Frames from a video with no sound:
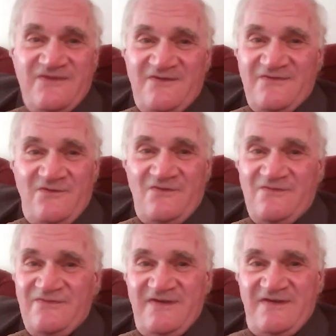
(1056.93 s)
You know, the
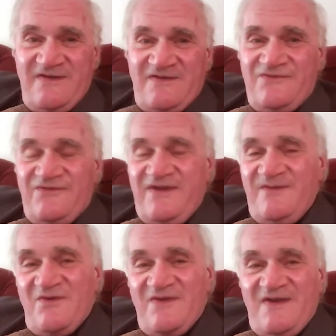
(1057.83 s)
old
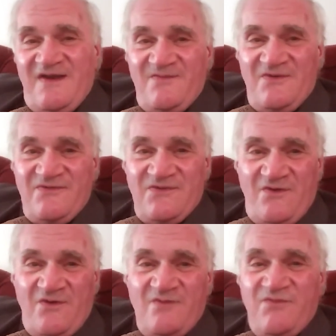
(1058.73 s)
Chamber of Commerce or
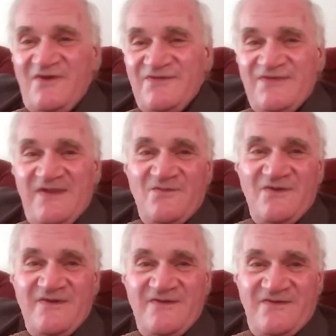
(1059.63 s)
Old Boys
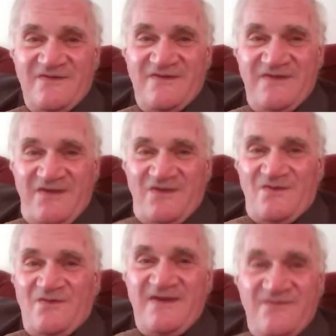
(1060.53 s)
Network or
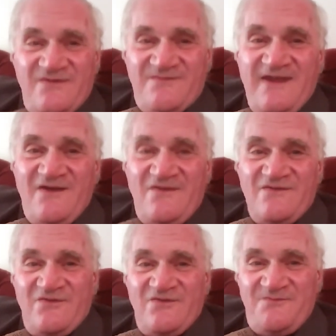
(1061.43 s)
whatever
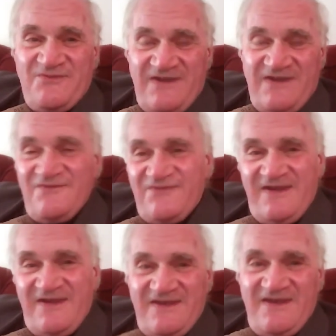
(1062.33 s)
male groups they used to
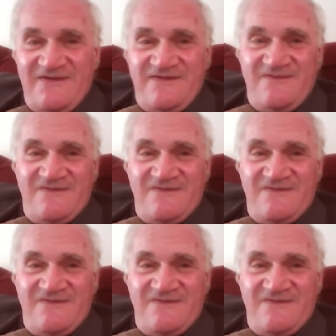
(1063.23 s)
hang out in.